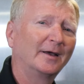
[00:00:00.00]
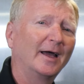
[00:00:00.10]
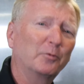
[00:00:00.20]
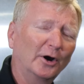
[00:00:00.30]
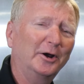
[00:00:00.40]

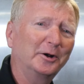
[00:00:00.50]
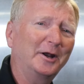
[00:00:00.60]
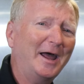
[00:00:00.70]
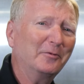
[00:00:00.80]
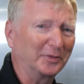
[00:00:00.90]
and we're here
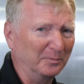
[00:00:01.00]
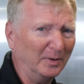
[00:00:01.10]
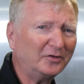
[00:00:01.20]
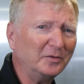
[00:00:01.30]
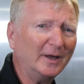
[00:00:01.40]
today with the
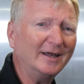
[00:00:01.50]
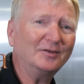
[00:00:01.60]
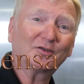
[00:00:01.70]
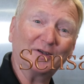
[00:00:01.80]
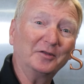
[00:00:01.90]
Busy Bean
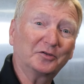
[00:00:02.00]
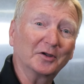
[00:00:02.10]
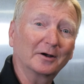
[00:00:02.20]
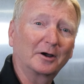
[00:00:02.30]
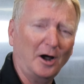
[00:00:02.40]

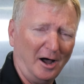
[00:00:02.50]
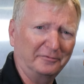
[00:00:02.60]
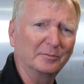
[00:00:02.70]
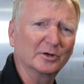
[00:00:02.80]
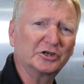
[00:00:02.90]
Sensa
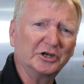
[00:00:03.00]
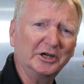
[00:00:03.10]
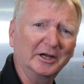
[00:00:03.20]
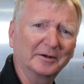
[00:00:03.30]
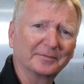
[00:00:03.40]
coffee
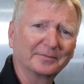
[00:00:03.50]
machine.